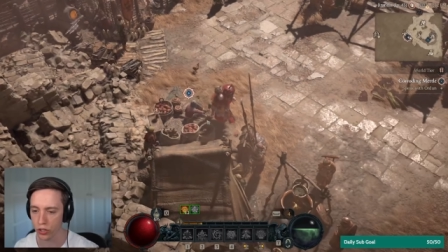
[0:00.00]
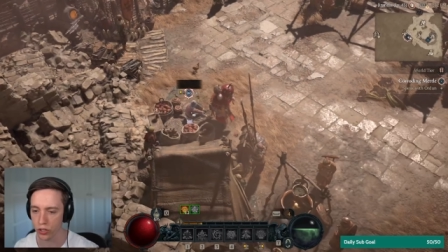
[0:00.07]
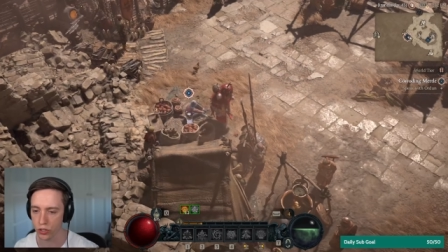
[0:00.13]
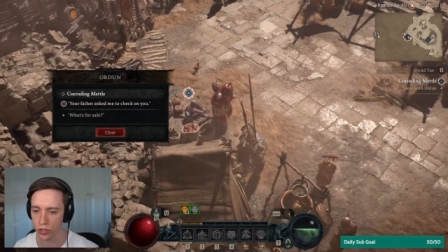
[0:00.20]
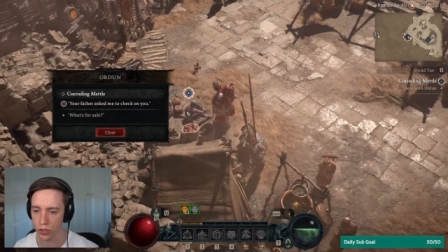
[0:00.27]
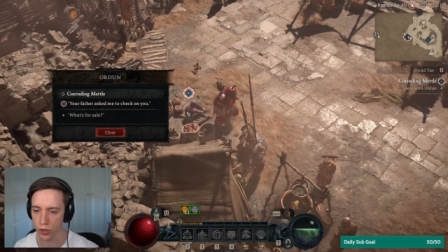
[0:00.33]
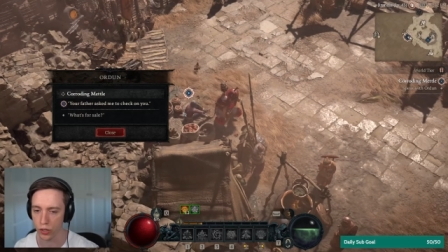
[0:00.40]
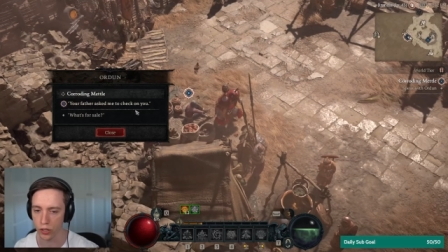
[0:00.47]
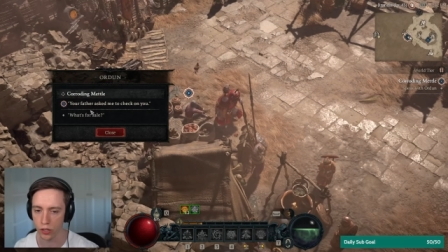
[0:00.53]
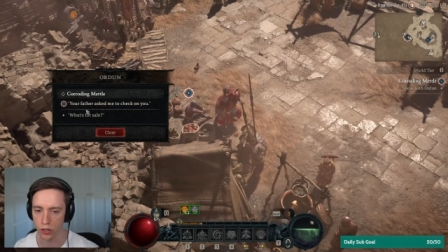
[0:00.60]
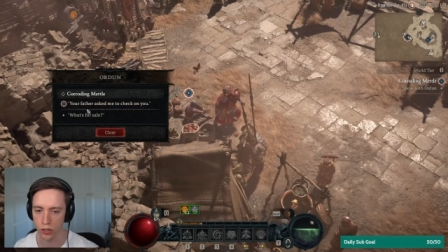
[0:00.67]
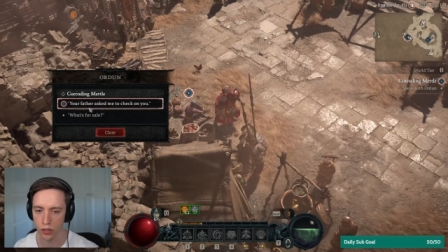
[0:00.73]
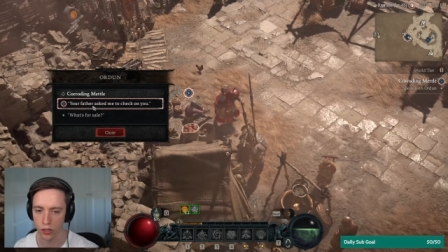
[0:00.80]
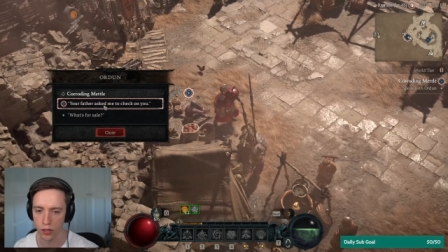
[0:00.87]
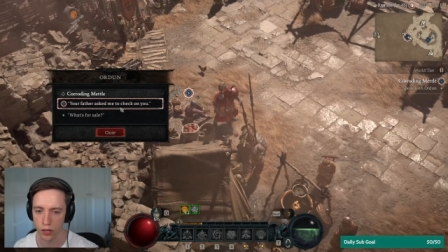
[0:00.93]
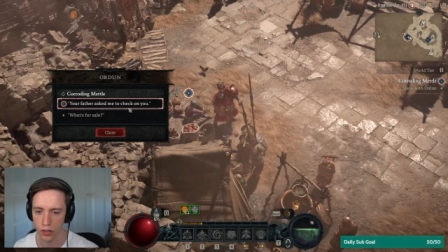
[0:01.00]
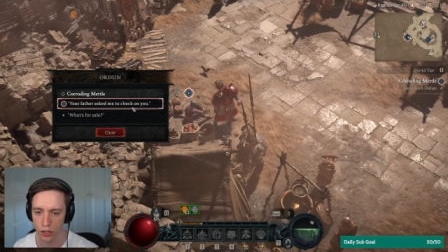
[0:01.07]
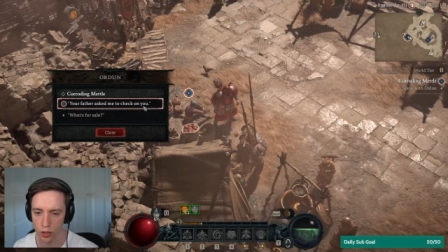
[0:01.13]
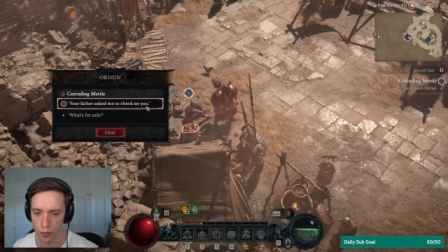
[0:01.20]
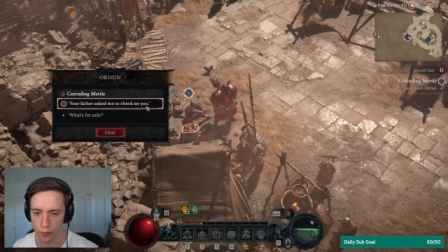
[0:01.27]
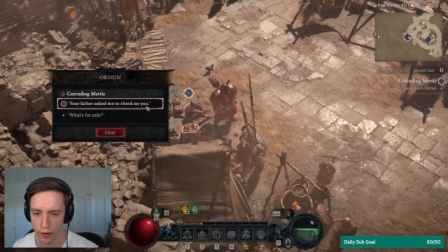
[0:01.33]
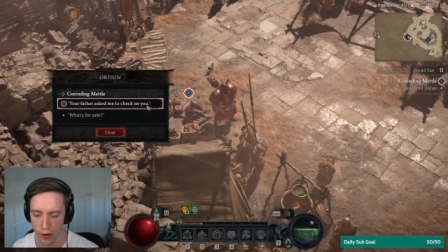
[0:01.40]
gotcha, okay.
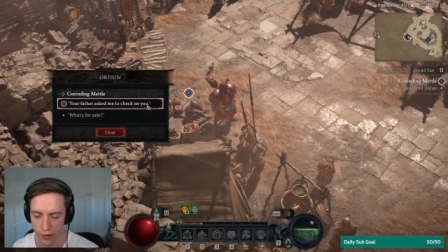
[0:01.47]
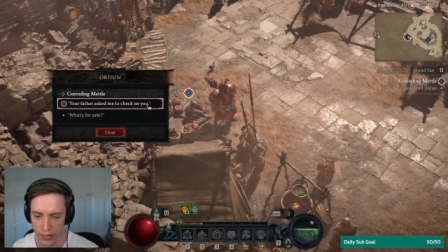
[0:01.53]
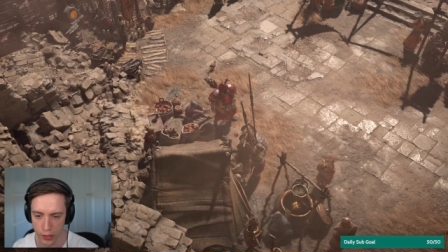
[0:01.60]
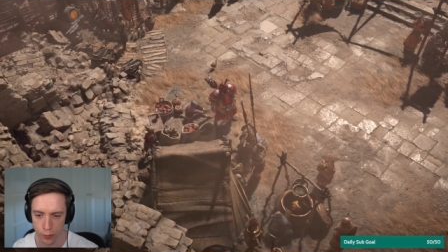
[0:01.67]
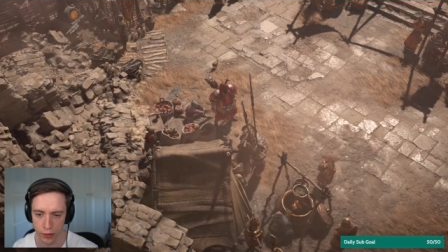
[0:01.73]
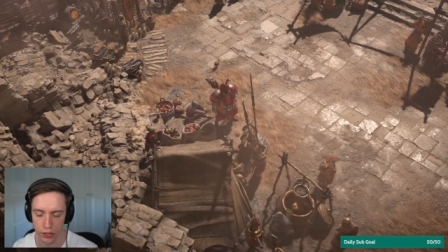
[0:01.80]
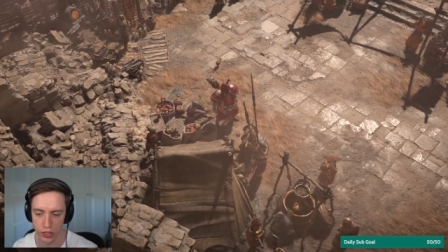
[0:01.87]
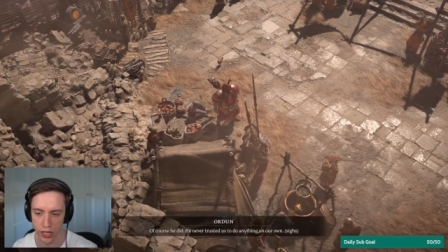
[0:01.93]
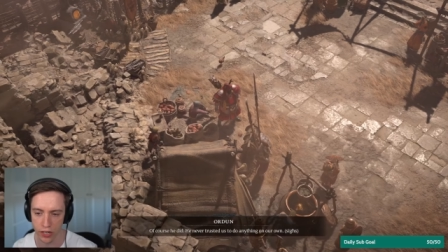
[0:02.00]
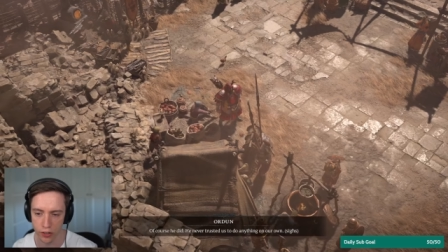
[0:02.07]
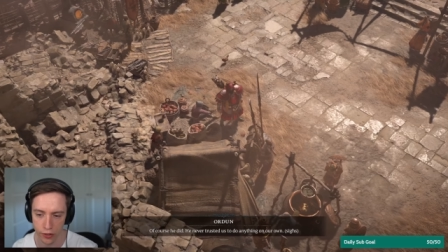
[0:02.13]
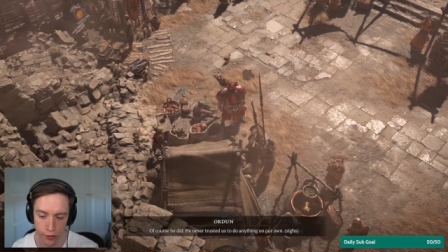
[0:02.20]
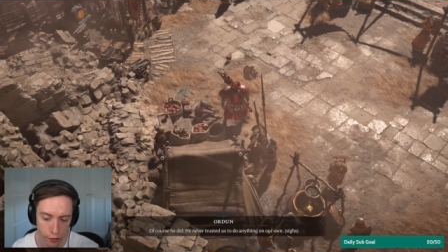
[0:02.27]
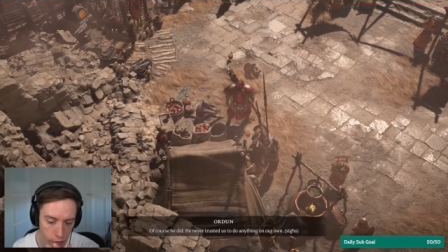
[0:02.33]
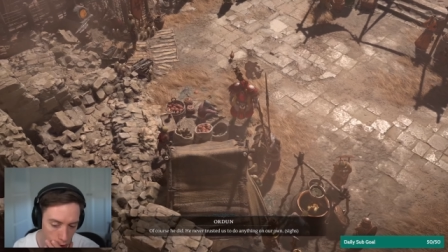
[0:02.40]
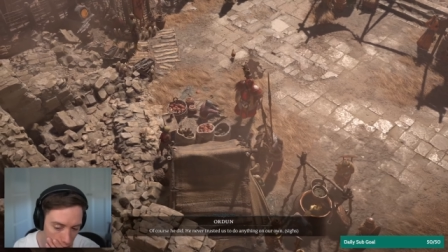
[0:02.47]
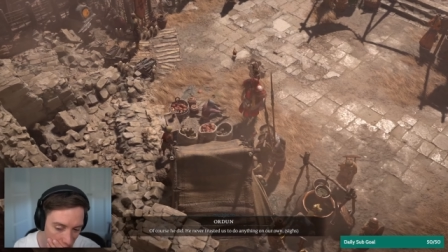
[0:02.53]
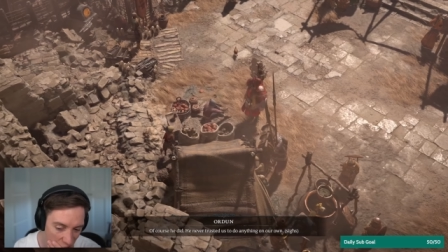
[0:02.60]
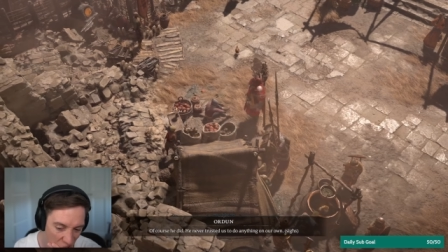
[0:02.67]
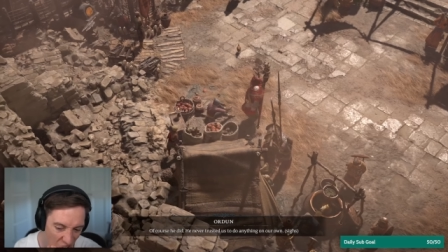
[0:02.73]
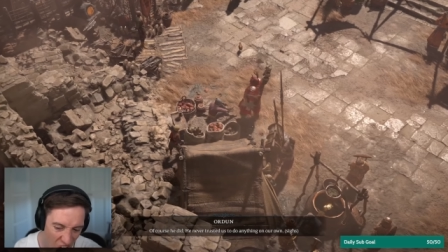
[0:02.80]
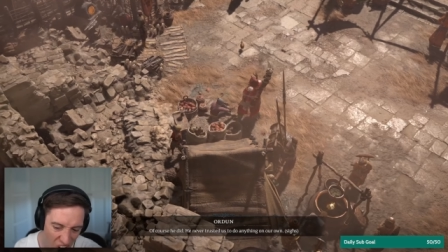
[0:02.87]
Your father asked me to check on you. Of
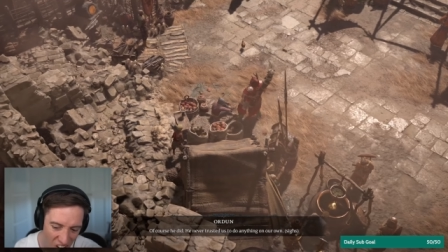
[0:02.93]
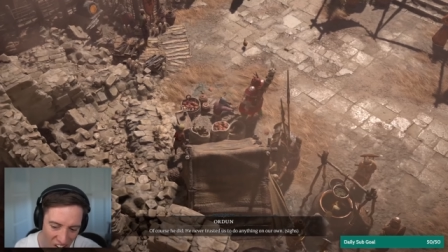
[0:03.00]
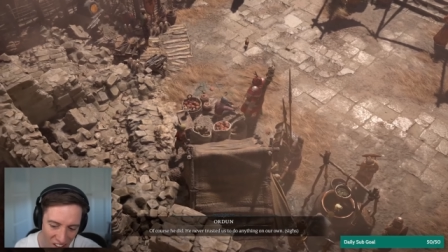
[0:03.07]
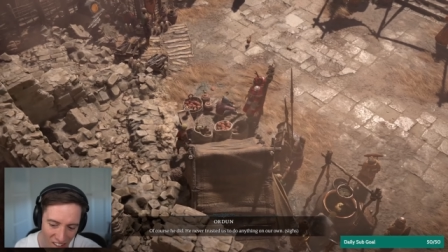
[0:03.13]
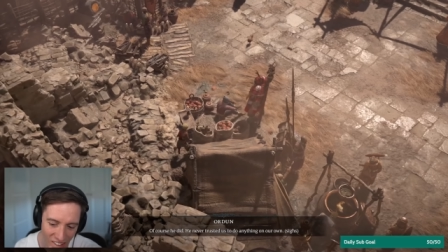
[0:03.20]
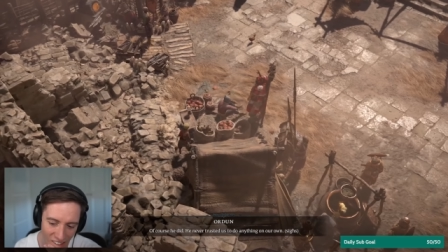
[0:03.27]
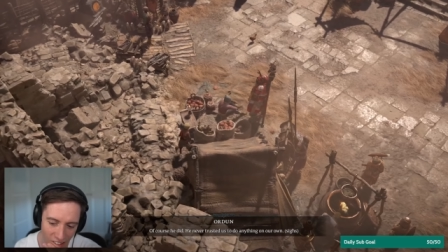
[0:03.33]
course he did.